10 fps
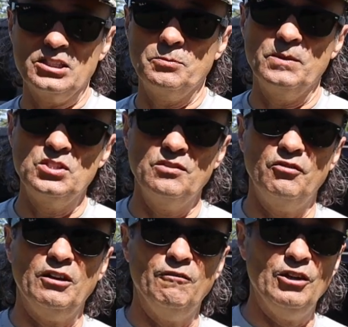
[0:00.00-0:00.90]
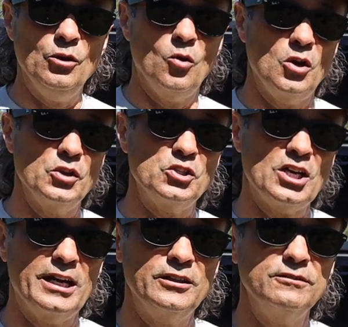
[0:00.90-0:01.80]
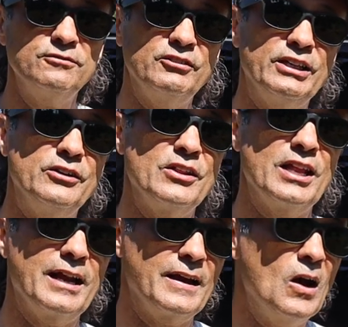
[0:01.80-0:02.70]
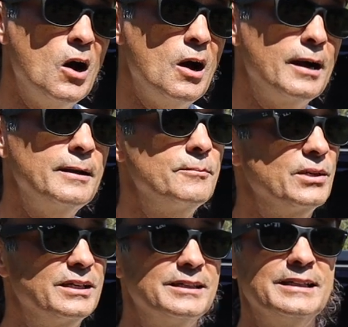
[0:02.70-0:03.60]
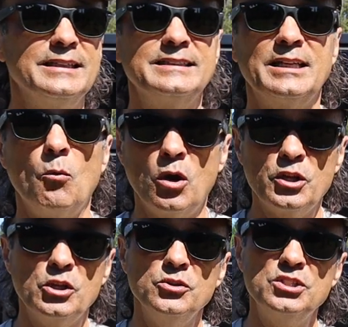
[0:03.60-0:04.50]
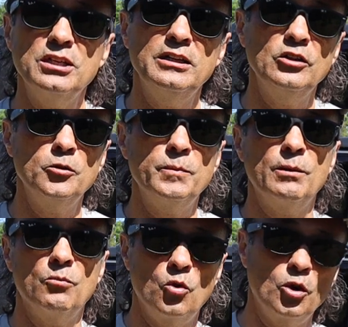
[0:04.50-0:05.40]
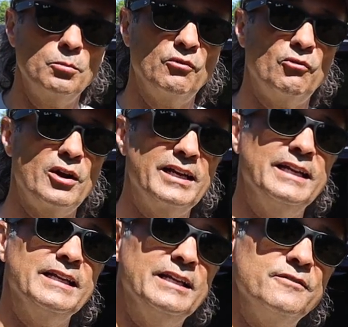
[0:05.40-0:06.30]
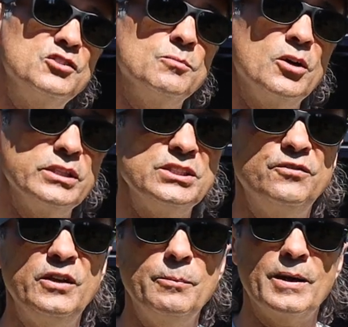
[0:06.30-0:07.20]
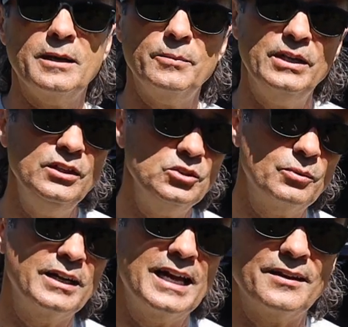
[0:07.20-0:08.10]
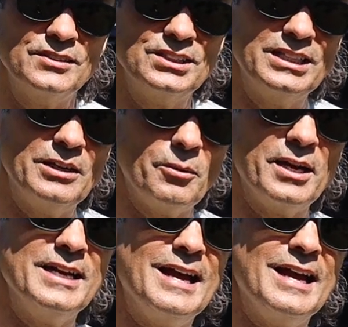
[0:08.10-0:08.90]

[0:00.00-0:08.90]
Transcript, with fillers: a specific video on the tire inflator that I got because I want to use it a little bit more before I can give some honest feedback, but here's what I have to say right